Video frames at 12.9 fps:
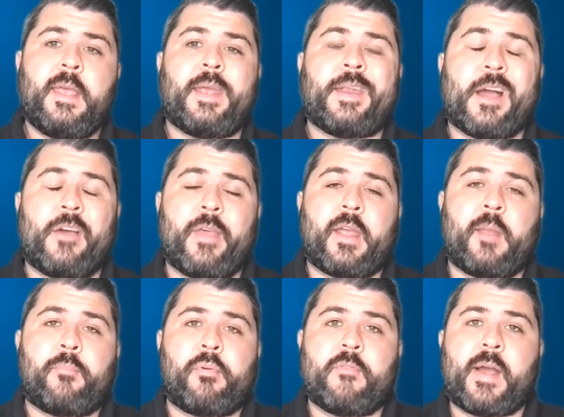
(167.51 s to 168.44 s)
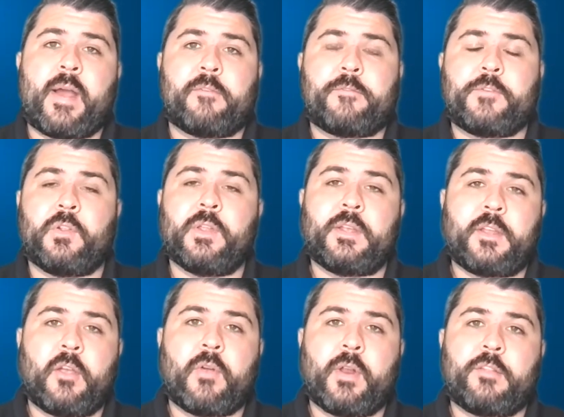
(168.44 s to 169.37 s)
and how that can provide a fully
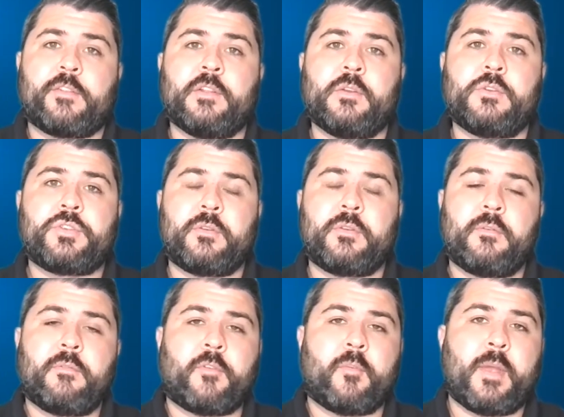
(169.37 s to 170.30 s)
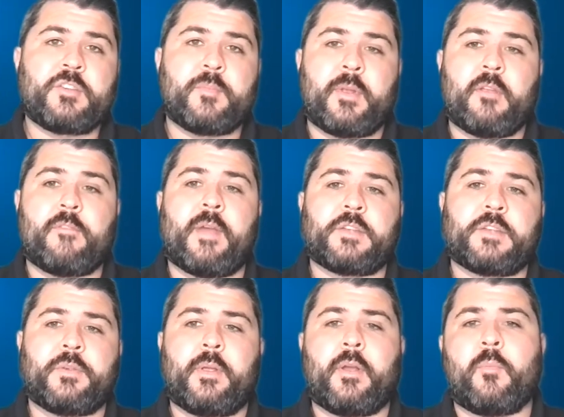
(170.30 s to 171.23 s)
integrated solution for major
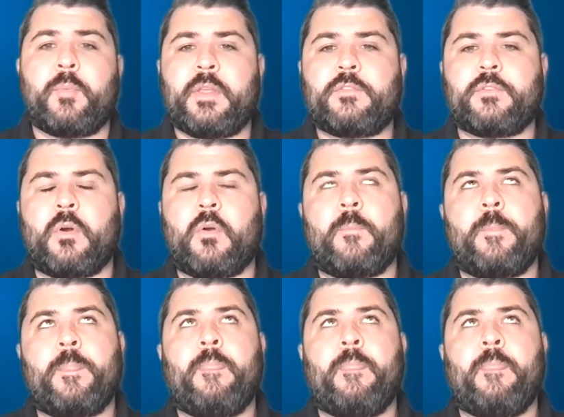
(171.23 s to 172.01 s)
manufacturing companies. So